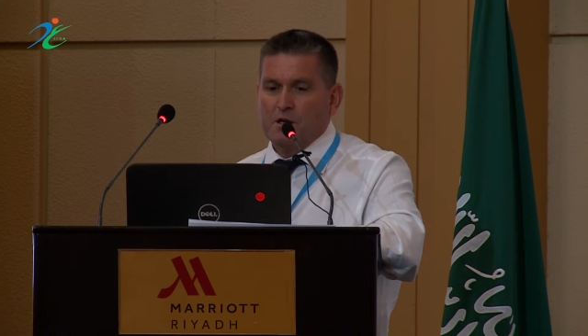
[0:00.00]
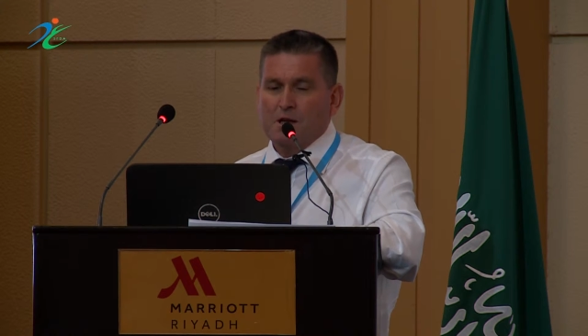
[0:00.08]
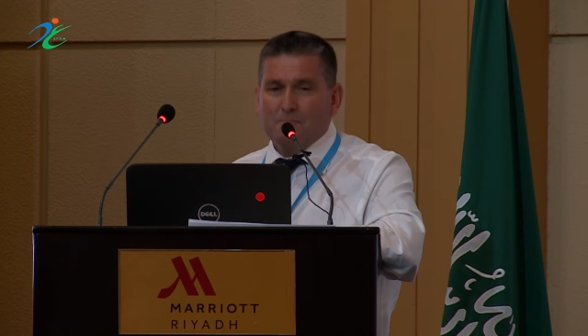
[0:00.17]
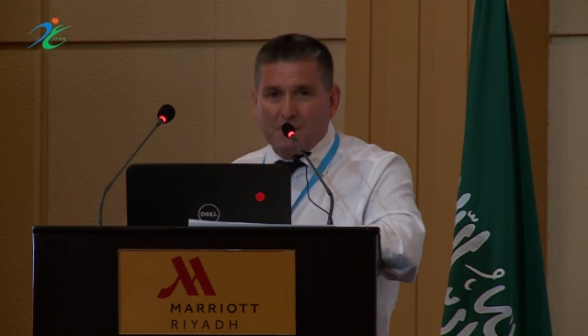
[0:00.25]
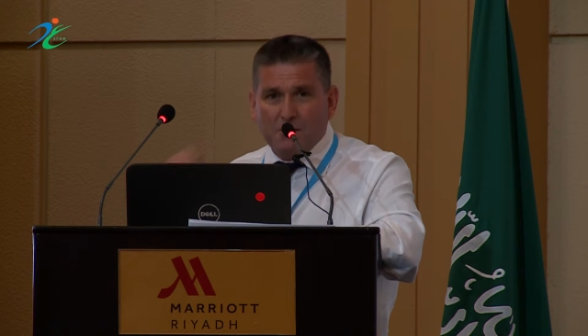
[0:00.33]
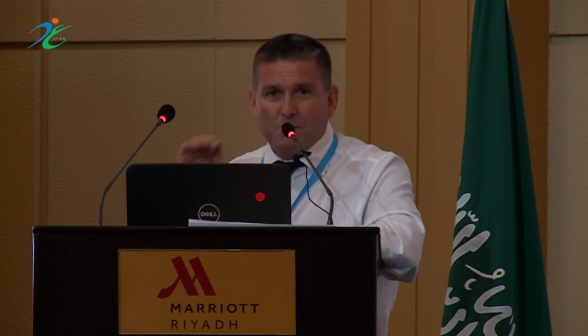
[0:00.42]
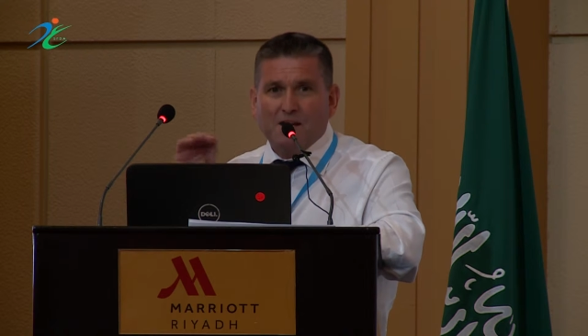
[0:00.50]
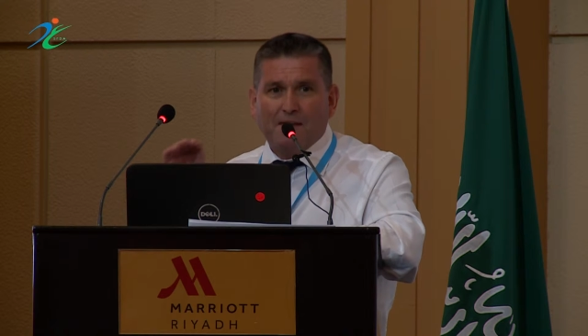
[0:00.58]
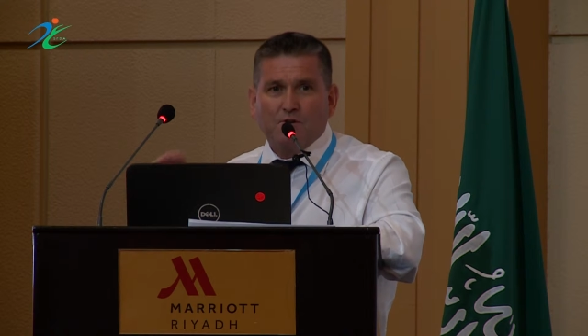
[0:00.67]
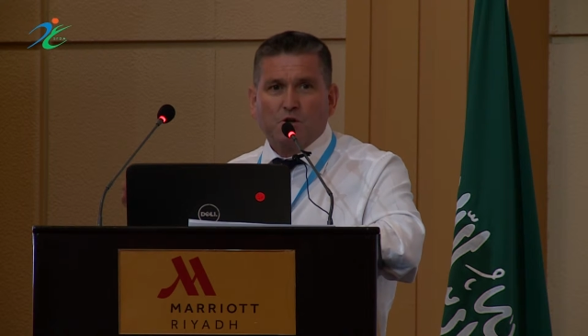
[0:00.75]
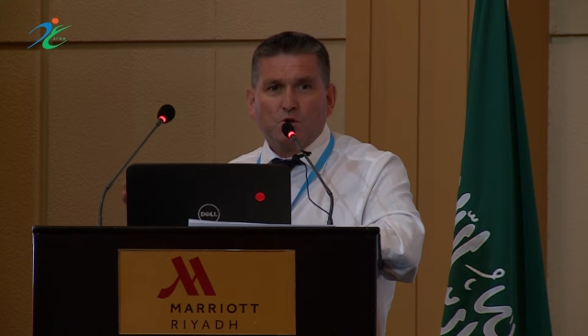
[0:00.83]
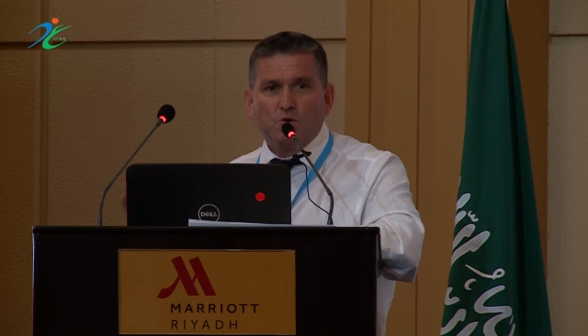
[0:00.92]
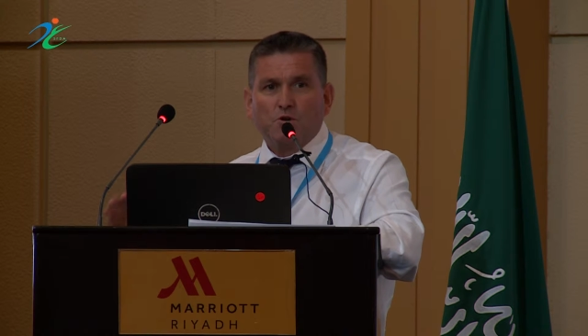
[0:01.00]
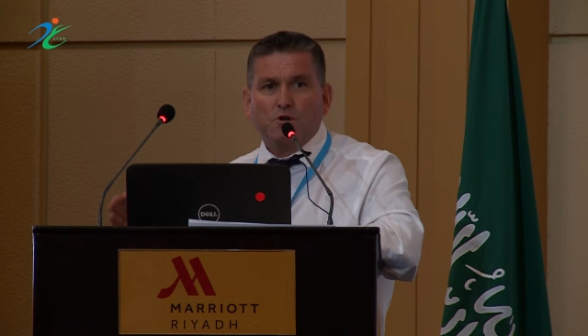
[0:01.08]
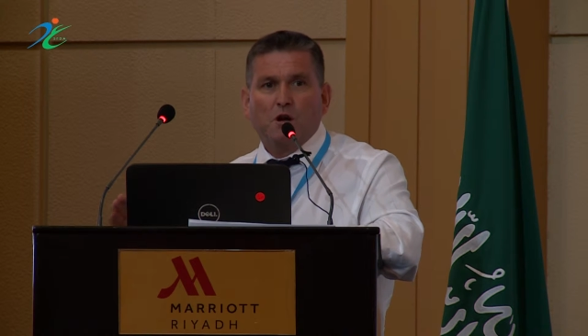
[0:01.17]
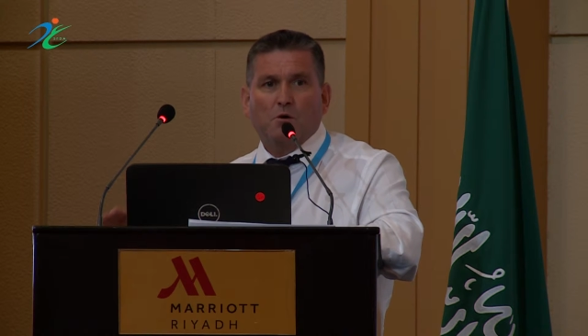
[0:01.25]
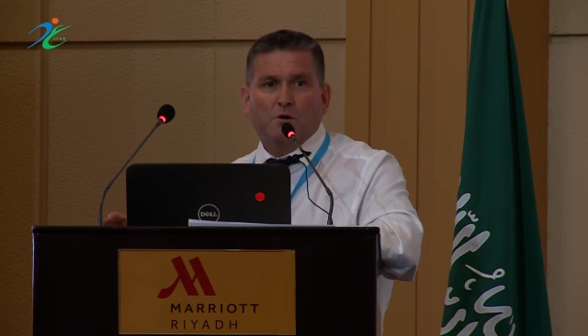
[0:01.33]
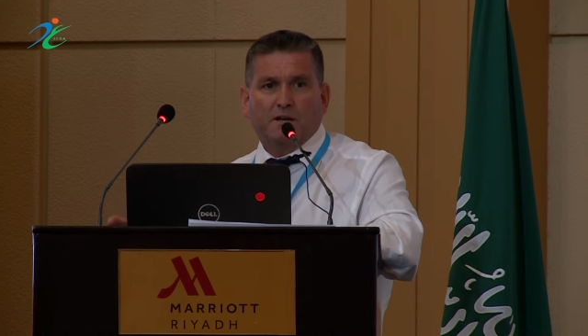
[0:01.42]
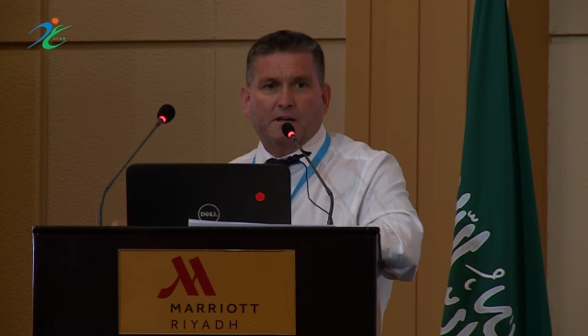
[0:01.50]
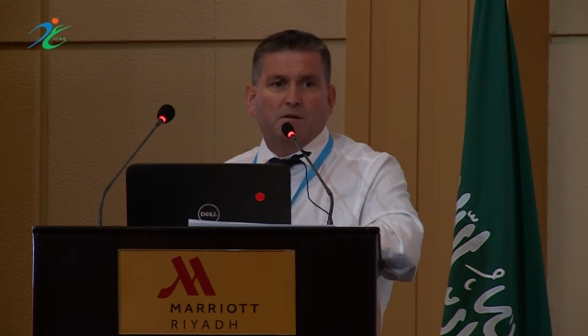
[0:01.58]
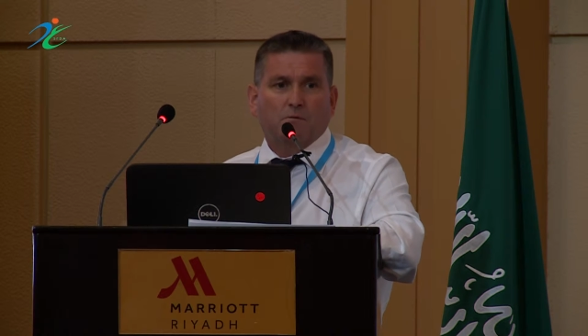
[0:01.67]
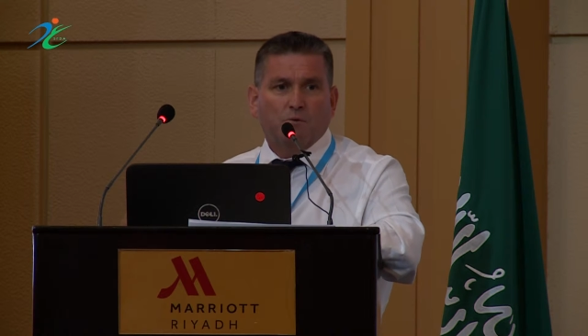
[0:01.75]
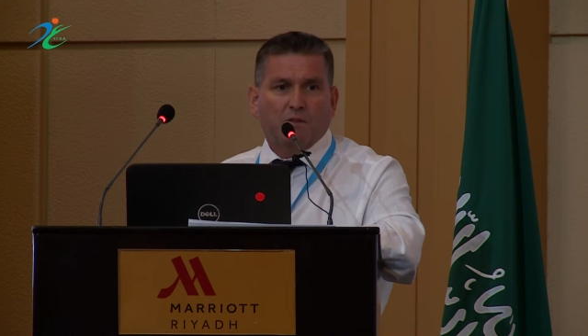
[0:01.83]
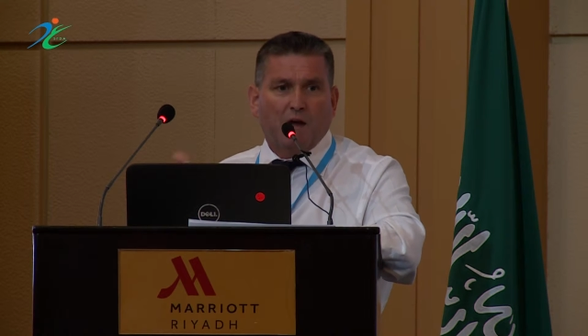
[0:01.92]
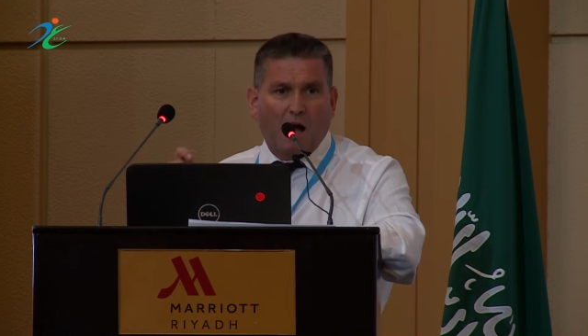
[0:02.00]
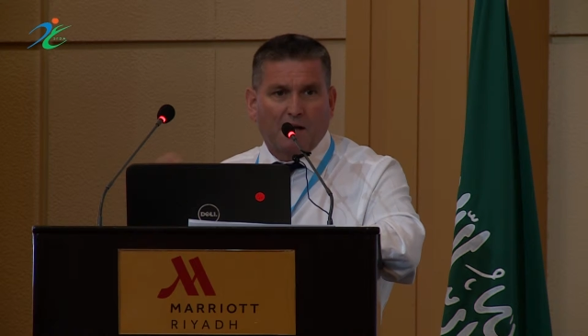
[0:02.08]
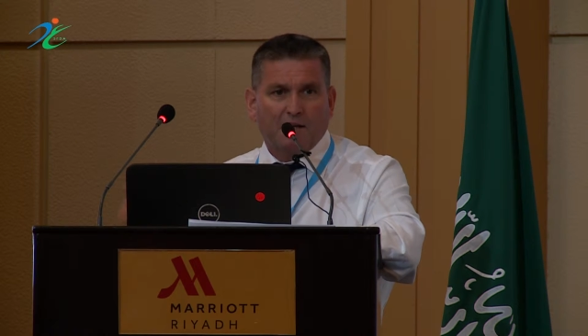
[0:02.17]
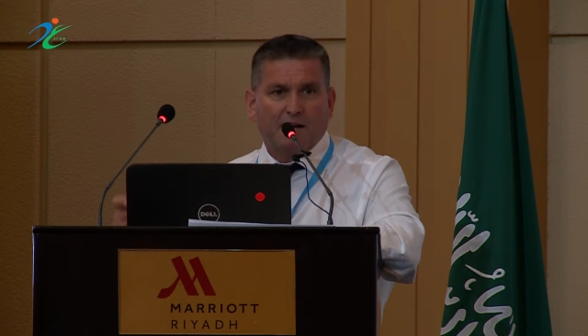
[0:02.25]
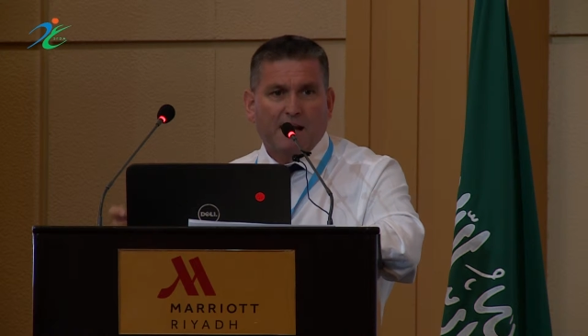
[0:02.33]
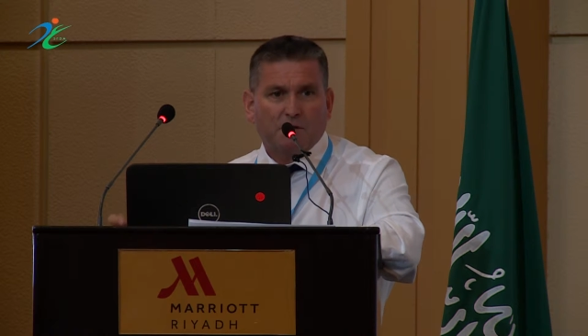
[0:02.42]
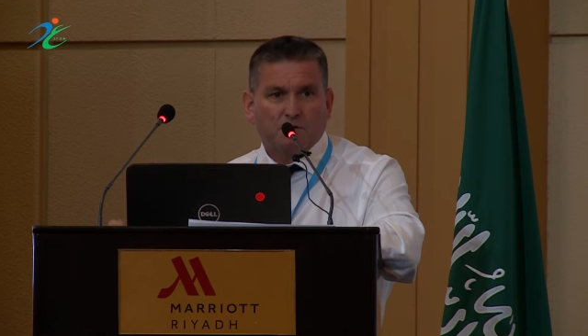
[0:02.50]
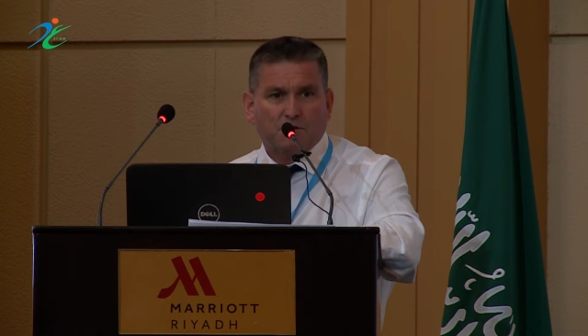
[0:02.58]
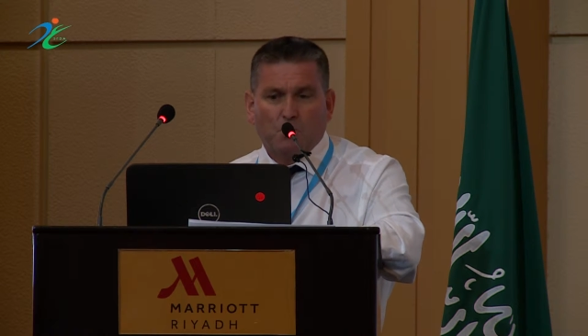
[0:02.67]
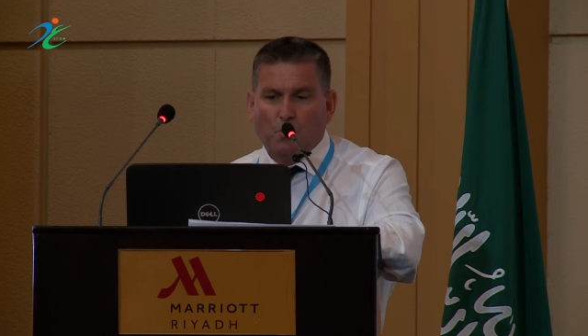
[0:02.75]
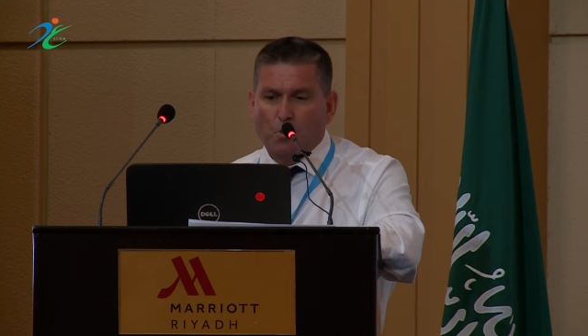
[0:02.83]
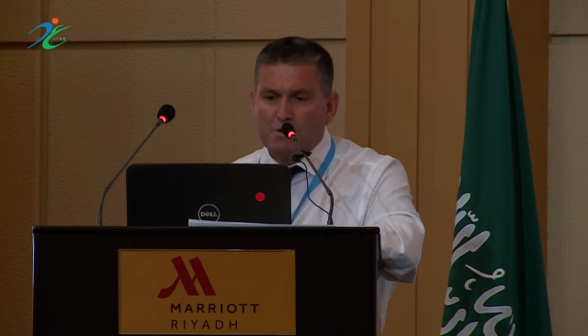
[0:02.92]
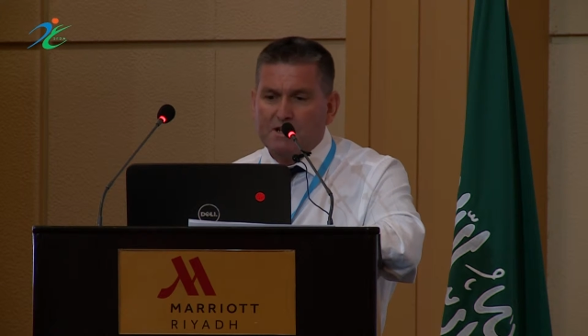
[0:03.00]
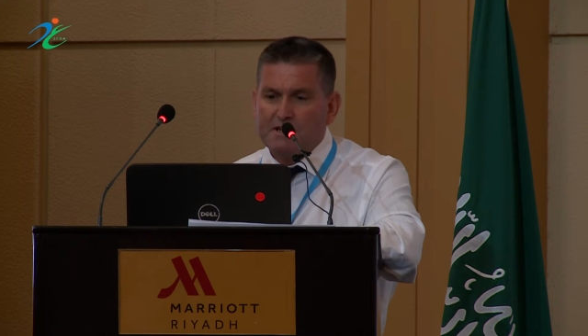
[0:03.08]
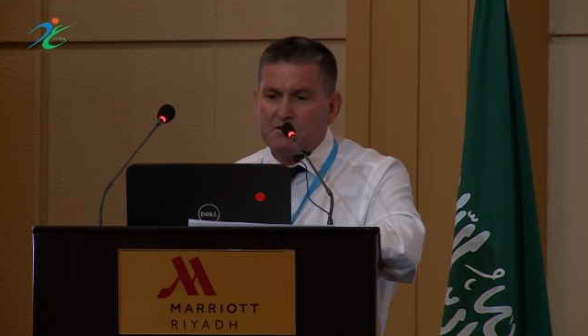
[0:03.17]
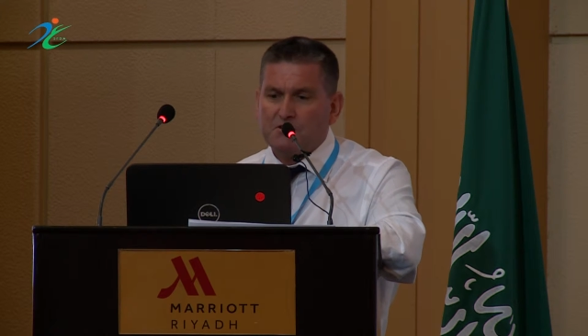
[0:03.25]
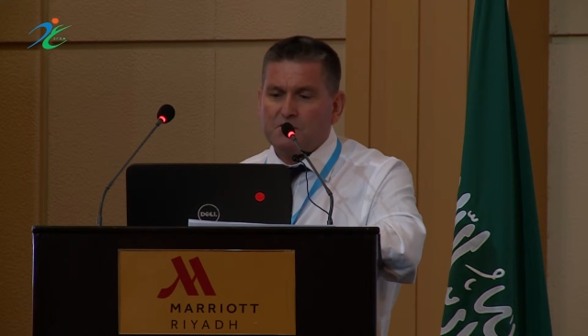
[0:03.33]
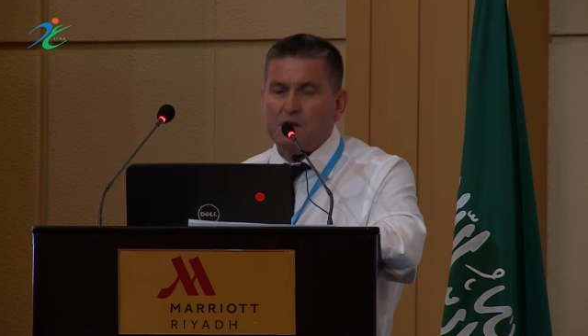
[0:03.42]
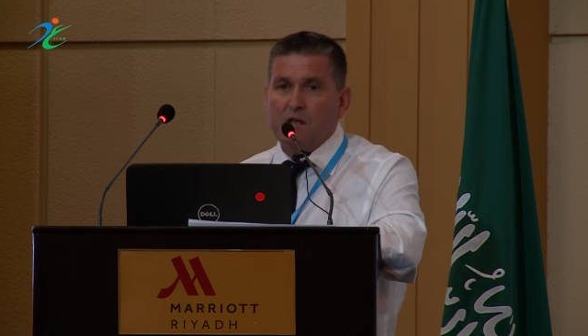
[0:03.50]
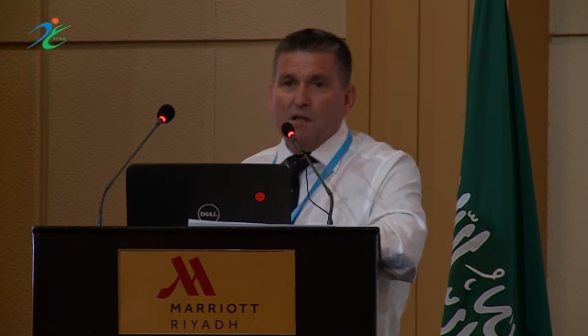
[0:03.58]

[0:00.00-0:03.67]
But you can have a good go at it with unannounced audits.